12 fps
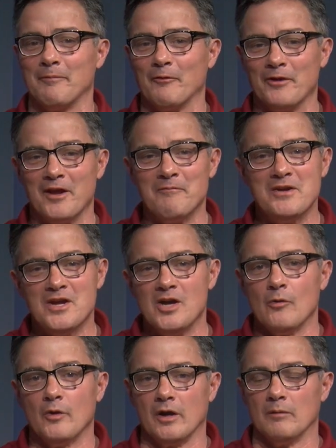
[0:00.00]
But
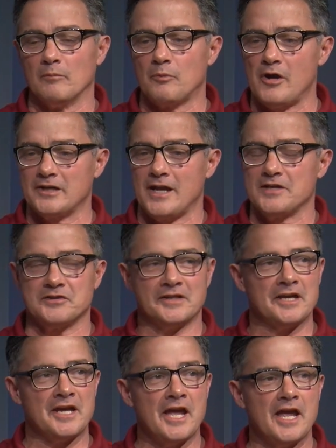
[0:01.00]
when I'm broadcasting
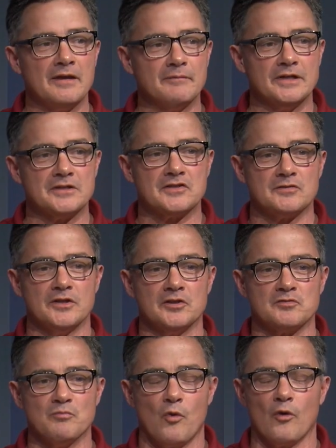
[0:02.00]
a game,
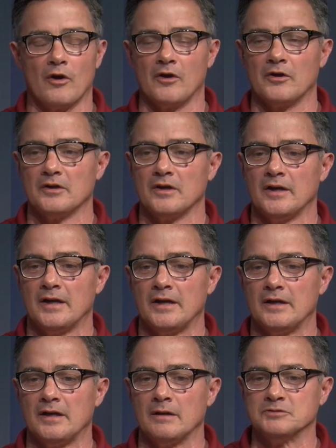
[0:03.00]
it's more
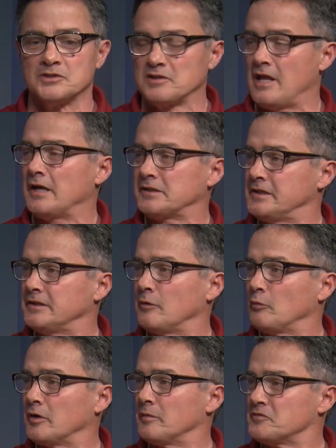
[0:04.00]
I'm just locked in
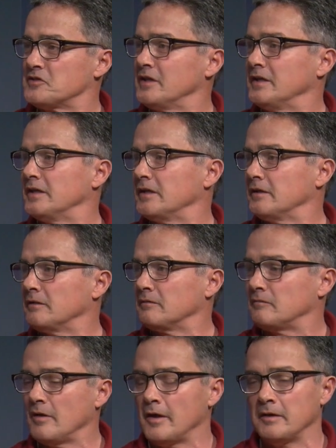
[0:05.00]
on what I'm seeing
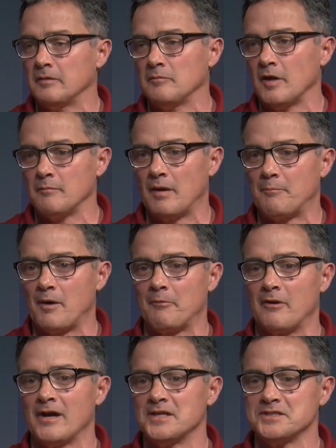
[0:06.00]
and my
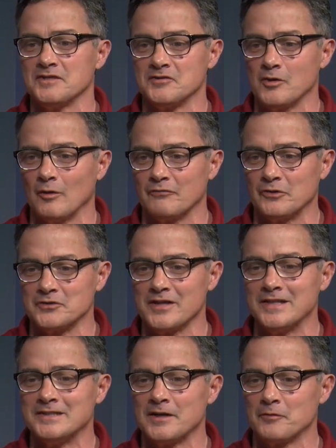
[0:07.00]
preparation. So if there's
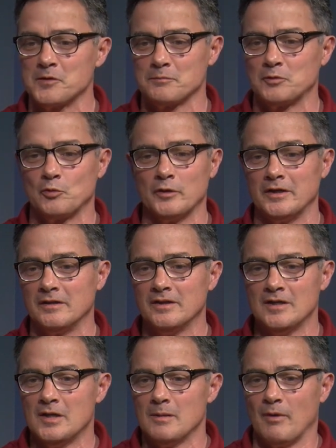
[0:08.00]
any difference between
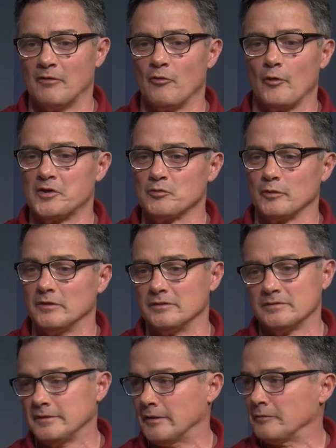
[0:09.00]
my voice
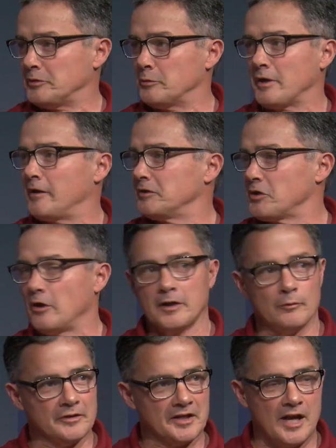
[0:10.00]
when you know you and I are
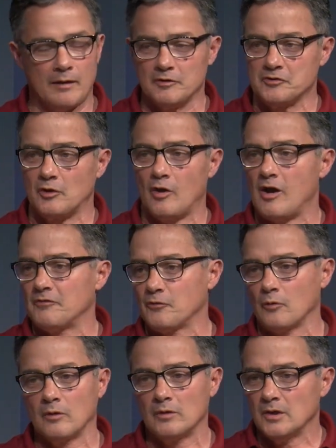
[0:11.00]
talking when the cameras are off
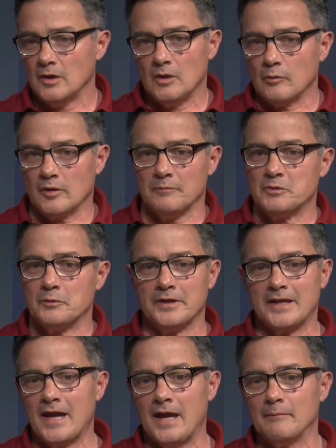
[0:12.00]
or when I'm doing
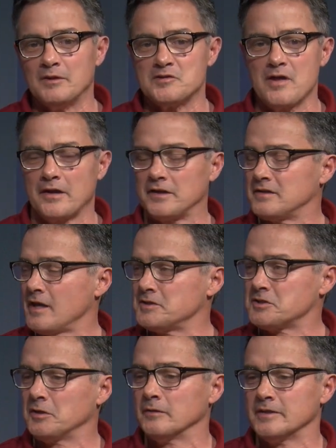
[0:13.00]
a game, it's not
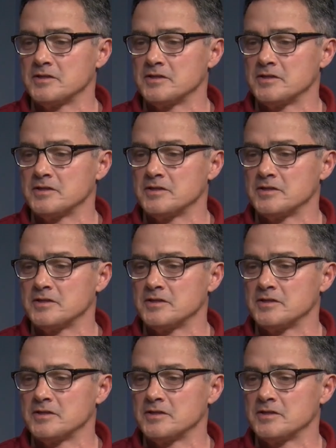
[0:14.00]
intentional.